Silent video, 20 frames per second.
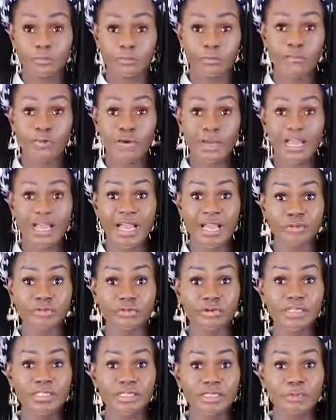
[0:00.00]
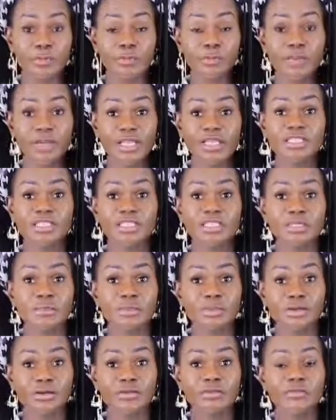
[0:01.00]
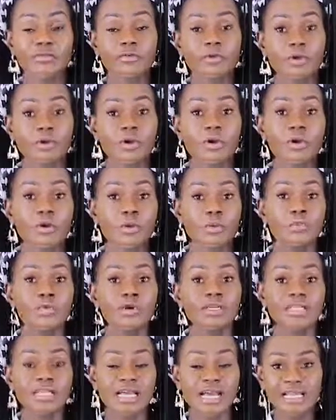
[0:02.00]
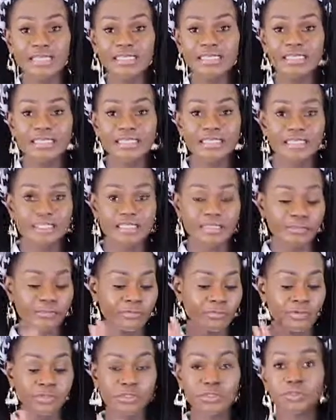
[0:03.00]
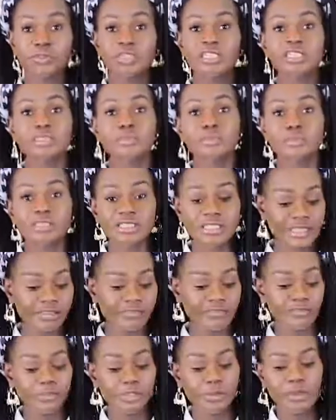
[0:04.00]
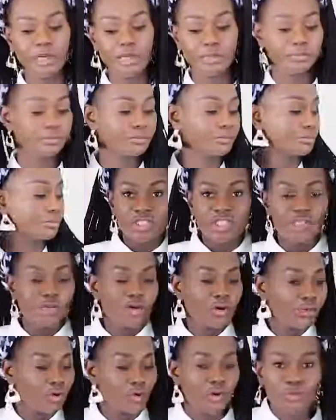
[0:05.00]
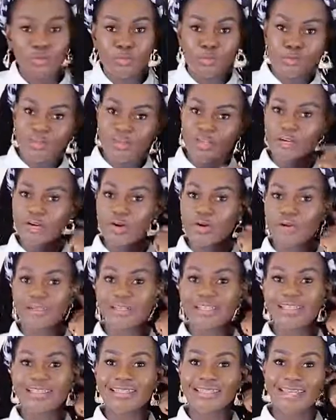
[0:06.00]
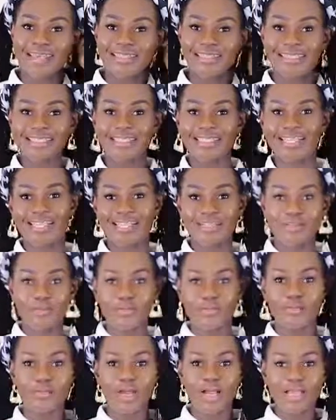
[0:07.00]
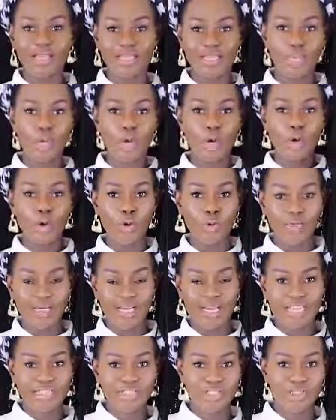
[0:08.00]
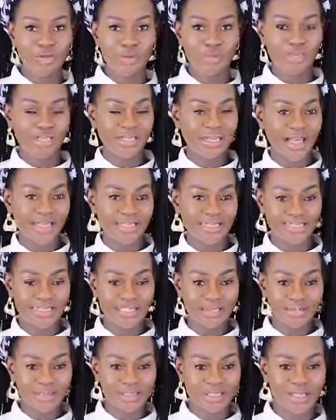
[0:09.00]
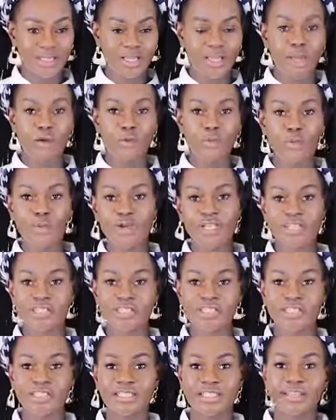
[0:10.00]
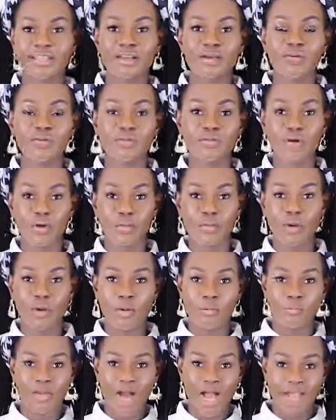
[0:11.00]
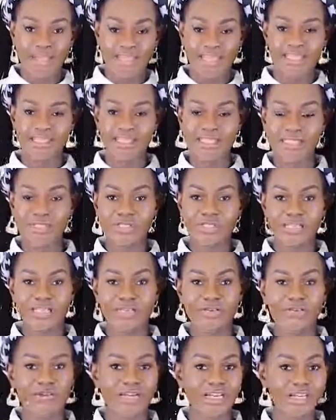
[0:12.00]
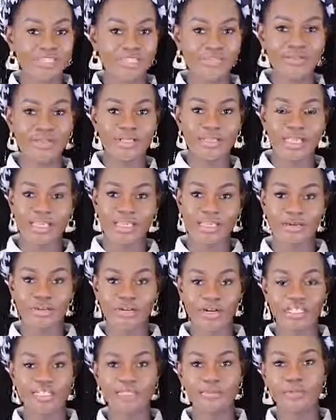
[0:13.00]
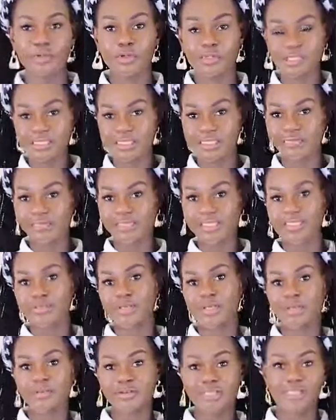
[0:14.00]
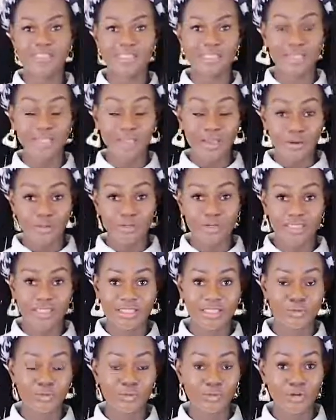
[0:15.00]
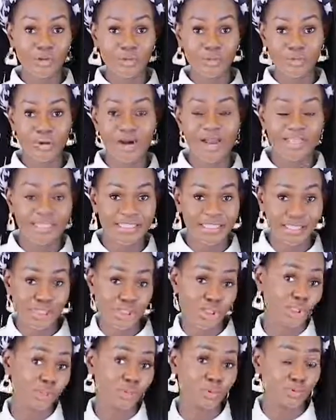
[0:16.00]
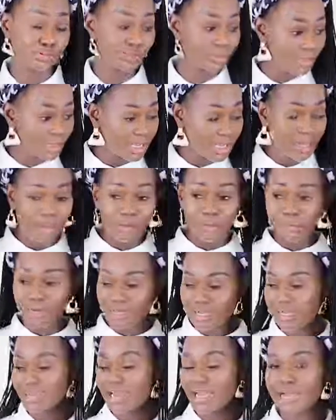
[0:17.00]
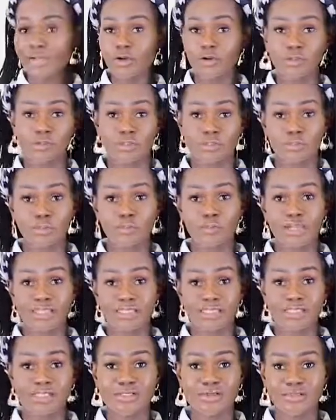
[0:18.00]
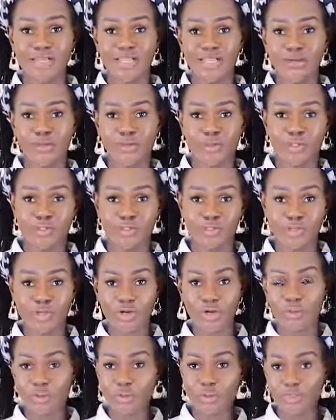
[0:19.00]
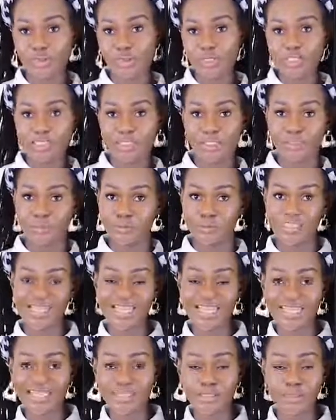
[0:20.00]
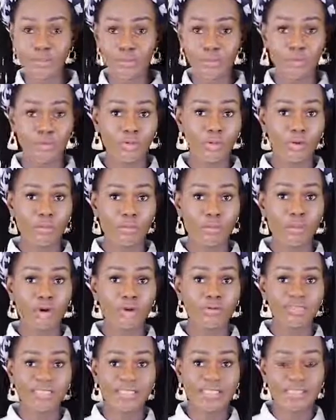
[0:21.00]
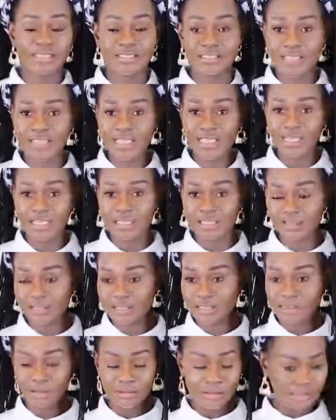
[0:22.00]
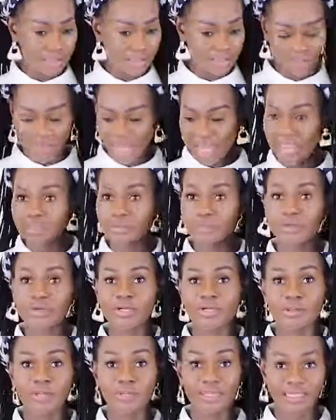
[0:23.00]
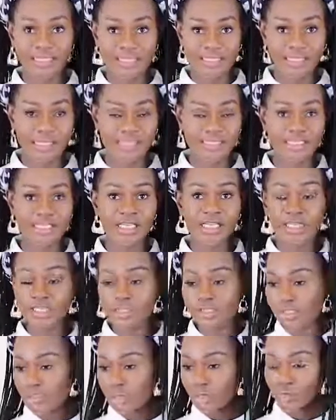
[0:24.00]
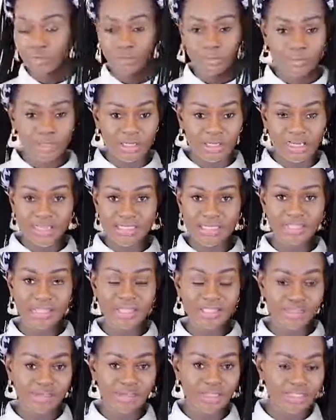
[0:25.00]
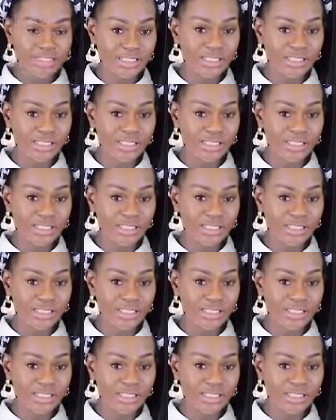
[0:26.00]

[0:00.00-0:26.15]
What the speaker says: for 100 they were way cheaper for what I needed them for. So these will serve me well. So moving on, that's the end of my online shopping items, which from buying to delivery has been a great and positive experience with some great prices too. But I also went to my local shop, which includes Tesco, Morrison's, and some other places. So let's get straight